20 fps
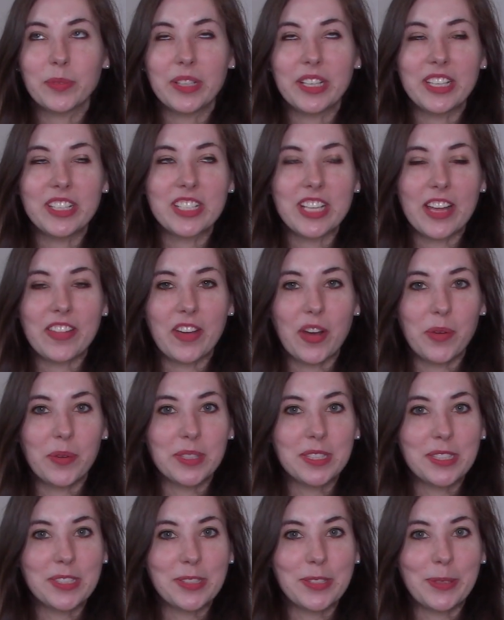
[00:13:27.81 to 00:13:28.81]
which I thought
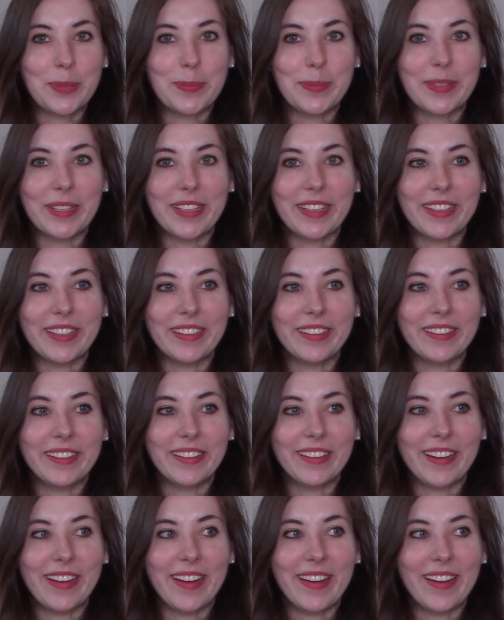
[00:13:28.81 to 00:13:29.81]
was
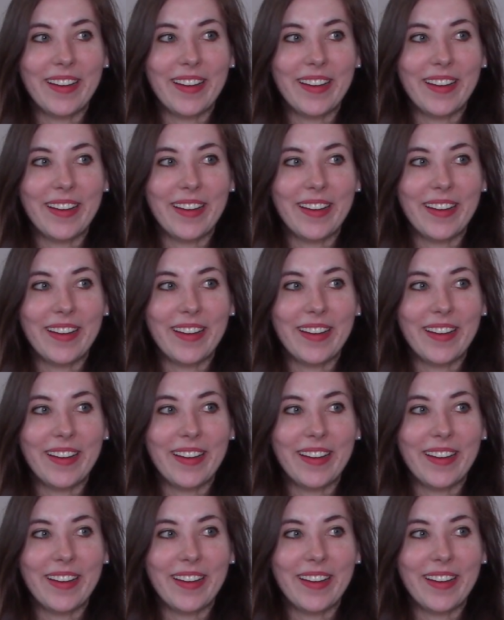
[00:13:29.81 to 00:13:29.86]
stupid.